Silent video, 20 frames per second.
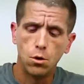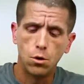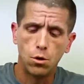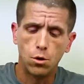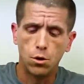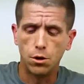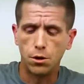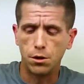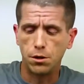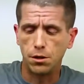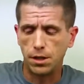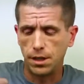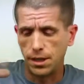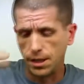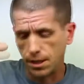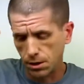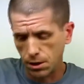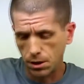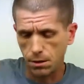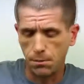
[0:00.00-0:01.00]
or
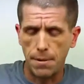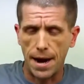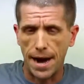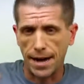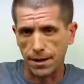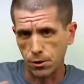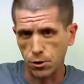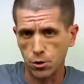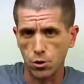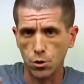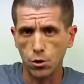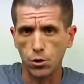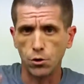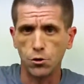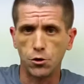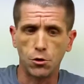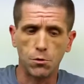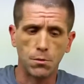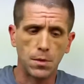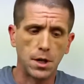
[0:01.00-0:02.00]
compact the soil
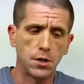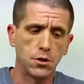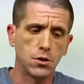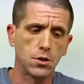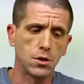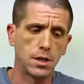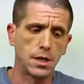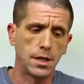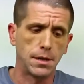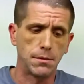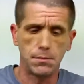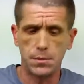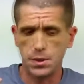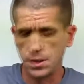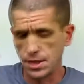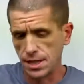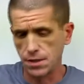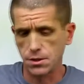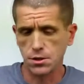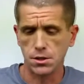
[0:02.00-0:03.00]
too much,
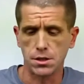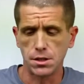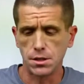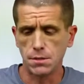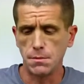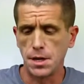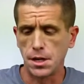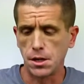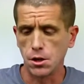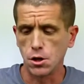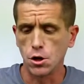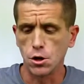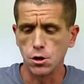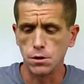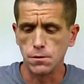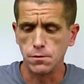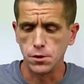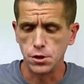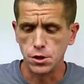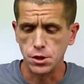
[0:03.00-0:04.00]
because that's gonna make it
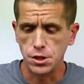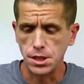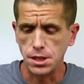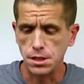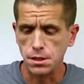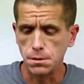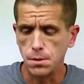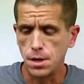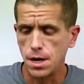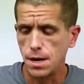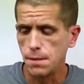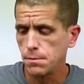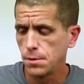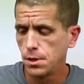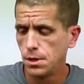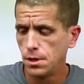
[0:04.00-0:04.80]
harder for the seed to pop.